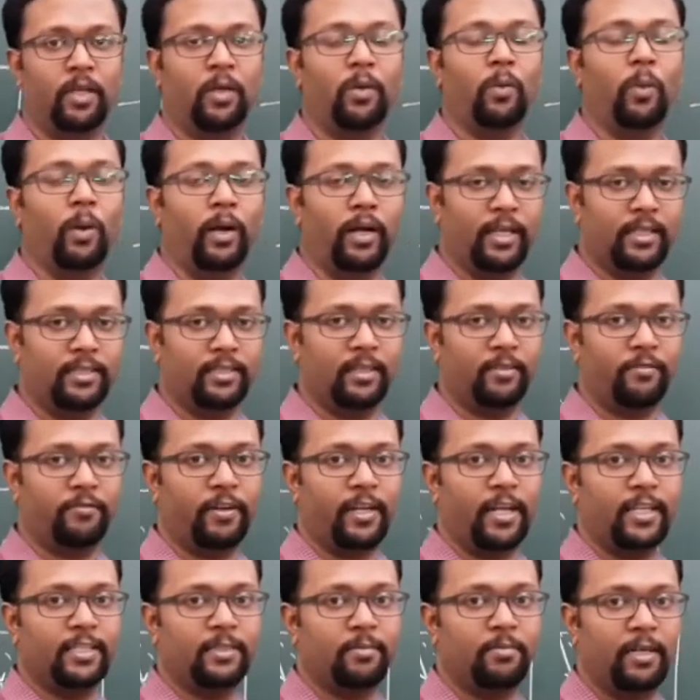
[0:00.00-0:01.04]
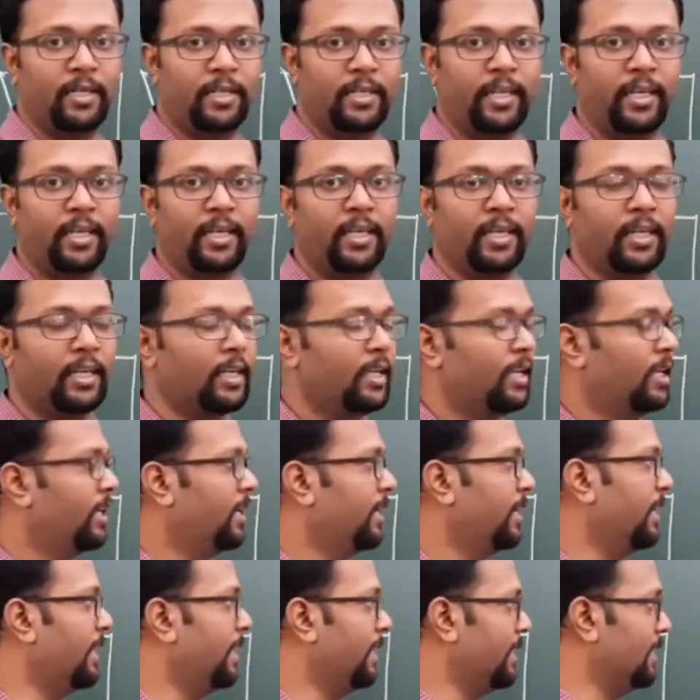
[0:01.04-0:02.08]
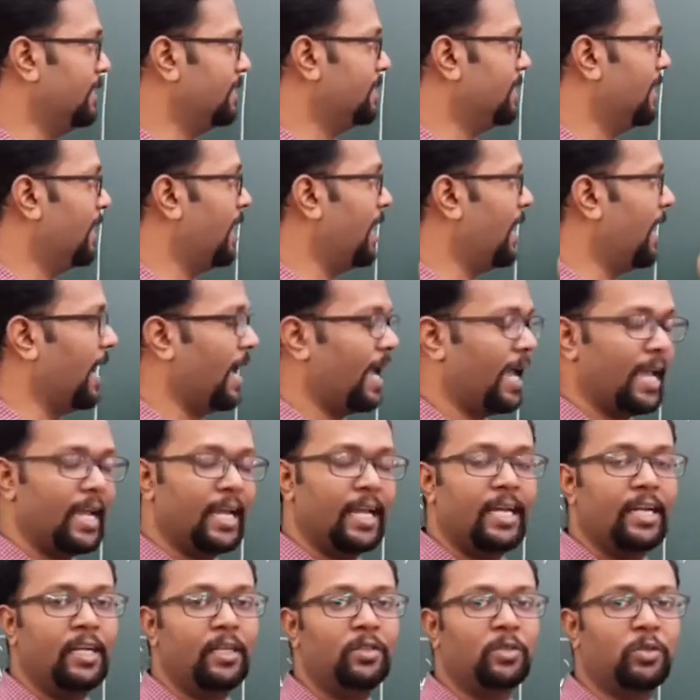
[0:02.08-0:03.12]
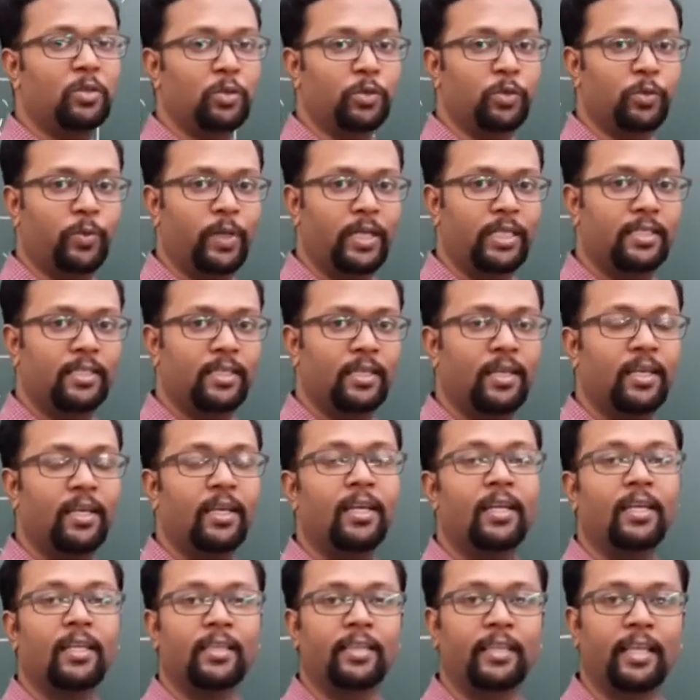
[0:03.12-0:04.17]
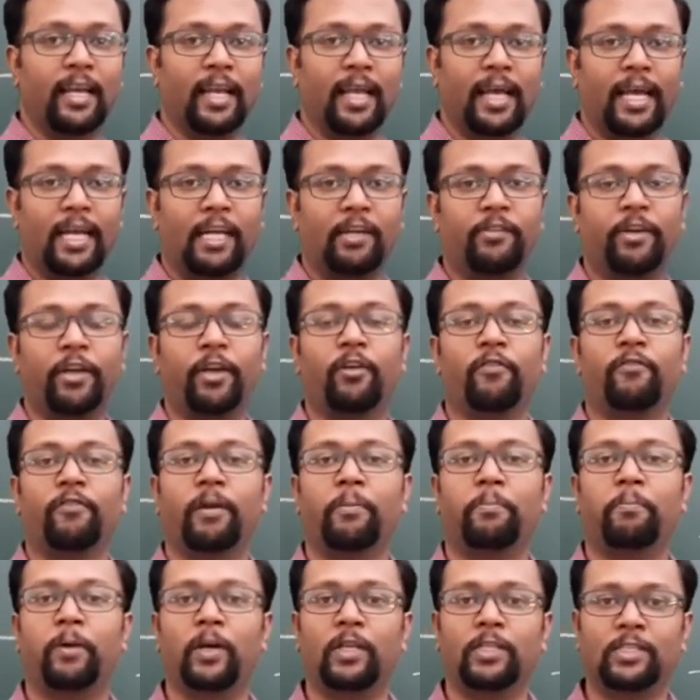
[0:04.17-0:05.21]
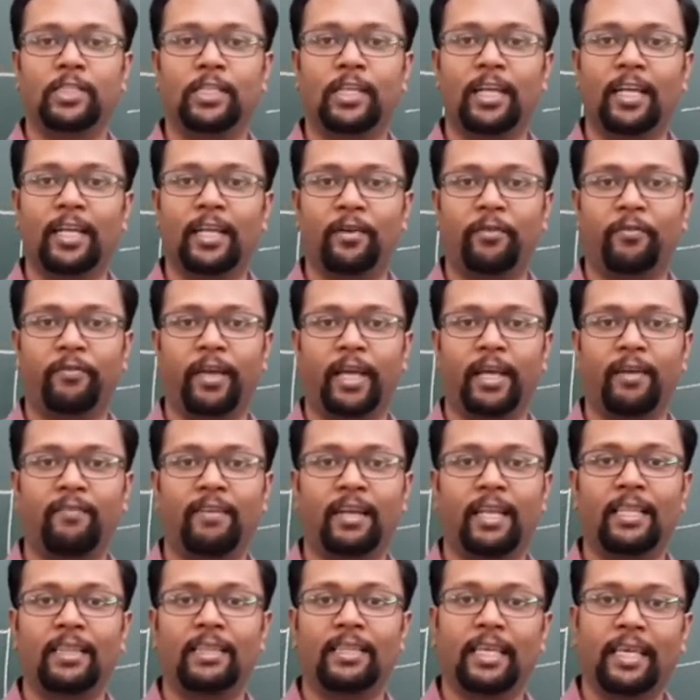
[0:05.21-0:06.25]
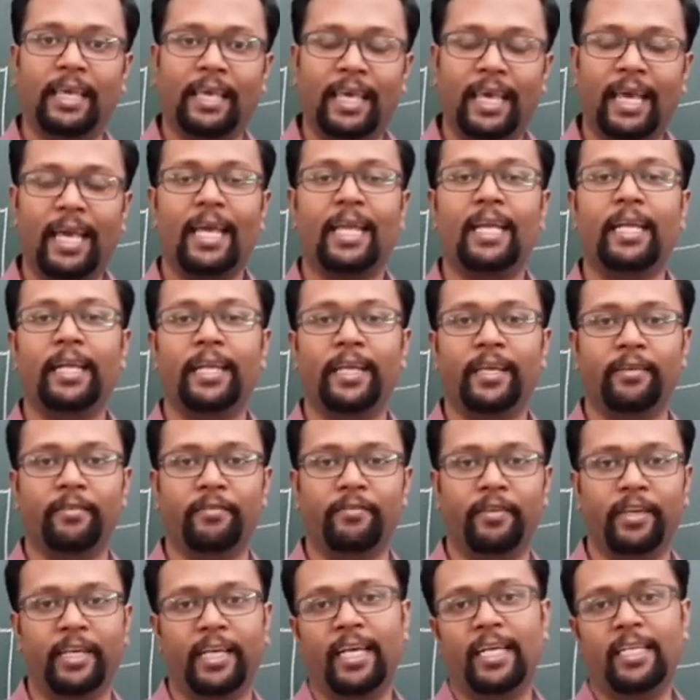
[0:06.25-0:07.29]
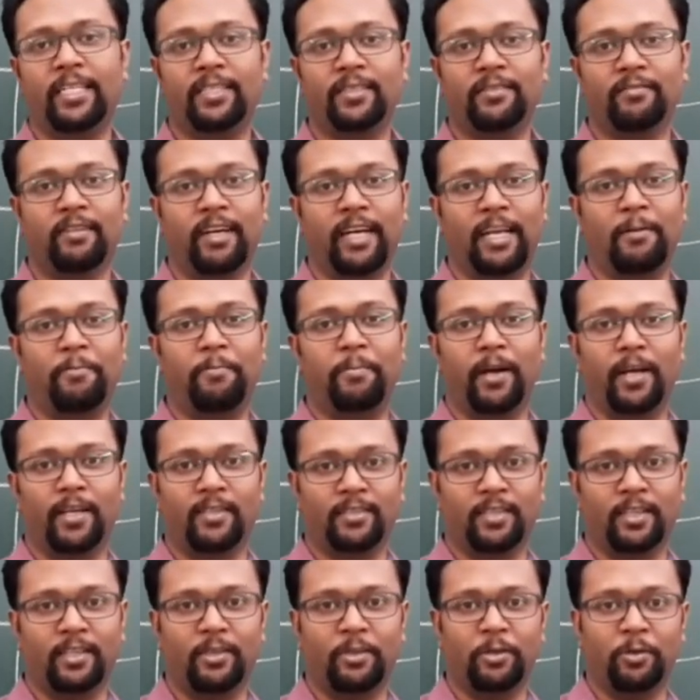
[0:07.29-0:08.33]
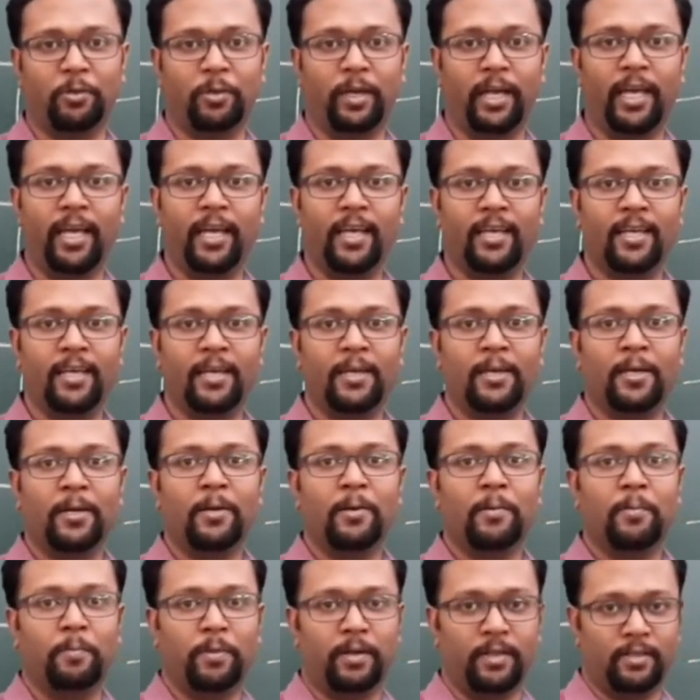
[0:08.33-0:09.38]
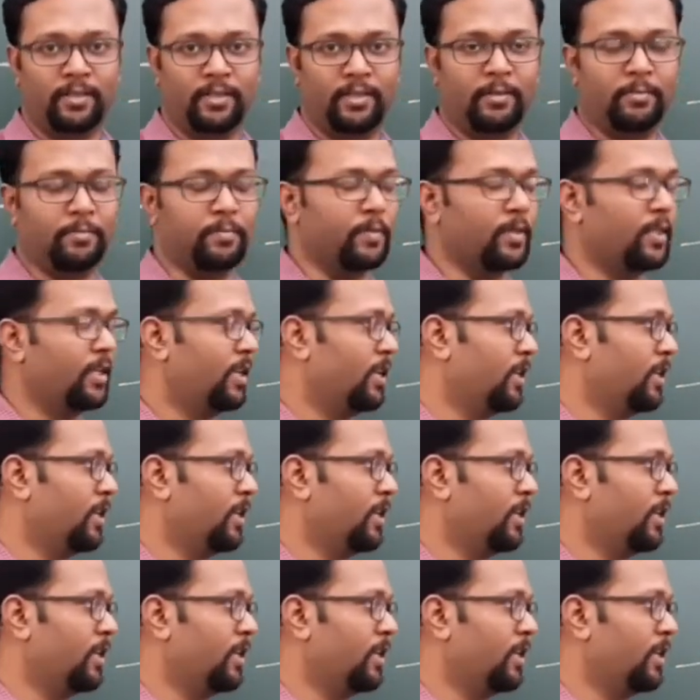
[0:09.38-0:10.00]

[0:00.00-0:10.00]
What is refrangibility? It is the angle through which the light ray of a particular wavelength can deviate while passing through a prism.